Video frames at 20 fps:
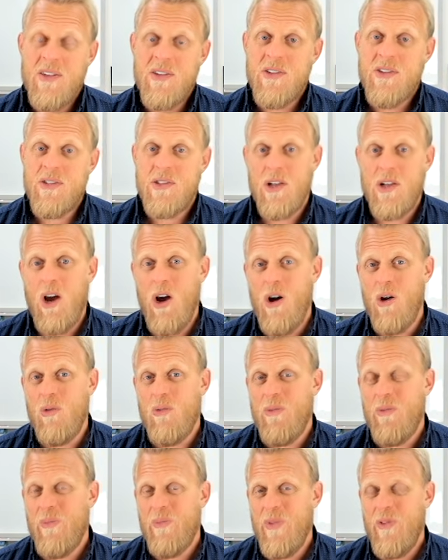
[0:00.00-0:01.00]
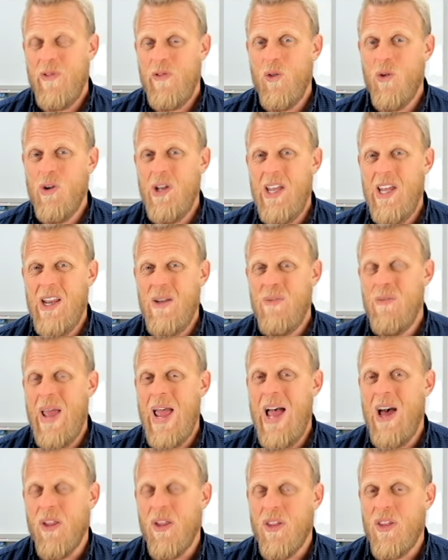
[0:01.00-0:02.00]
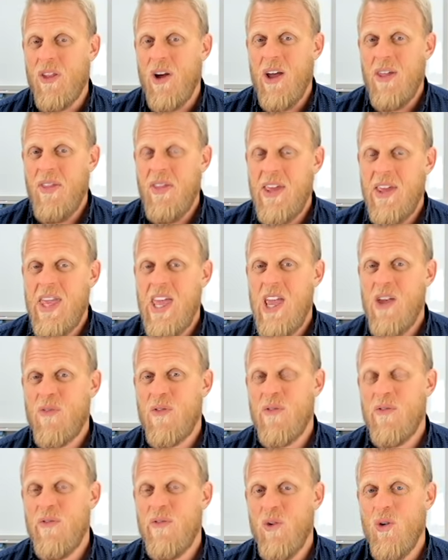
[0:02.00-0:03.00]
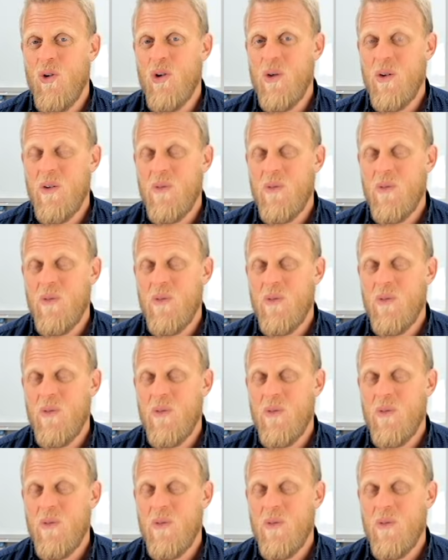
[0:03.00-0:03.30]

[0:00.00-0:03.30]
So, foot in mouth, I think, here from Ford.